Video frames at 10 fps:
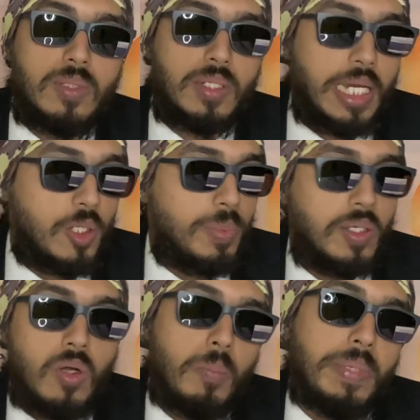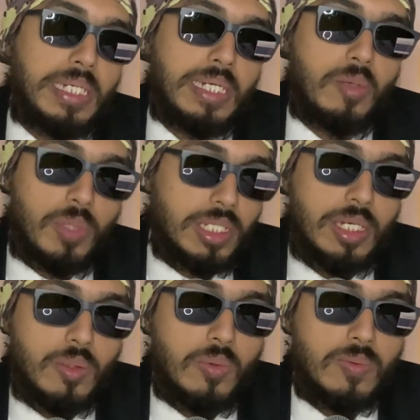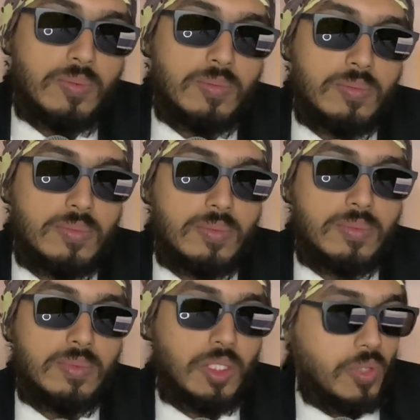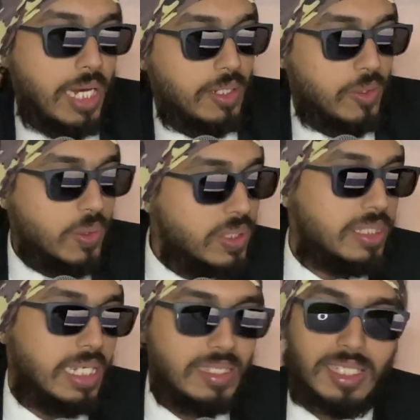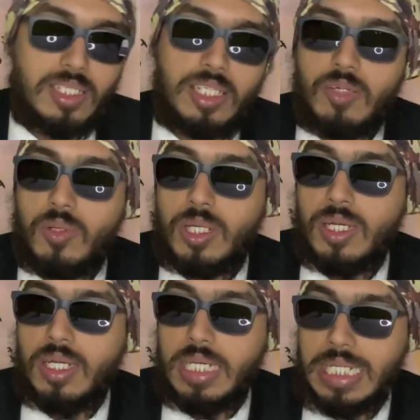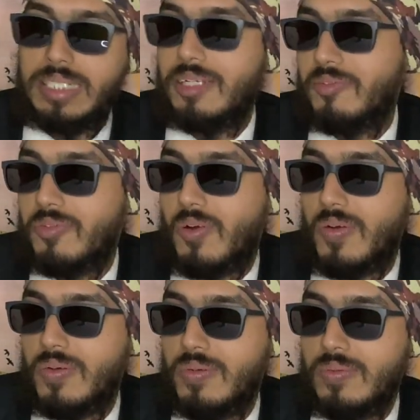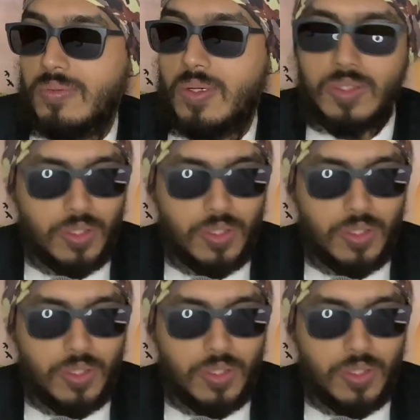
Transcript: trying to be competent in what they do. They're trying to do the thing that they were elected for. On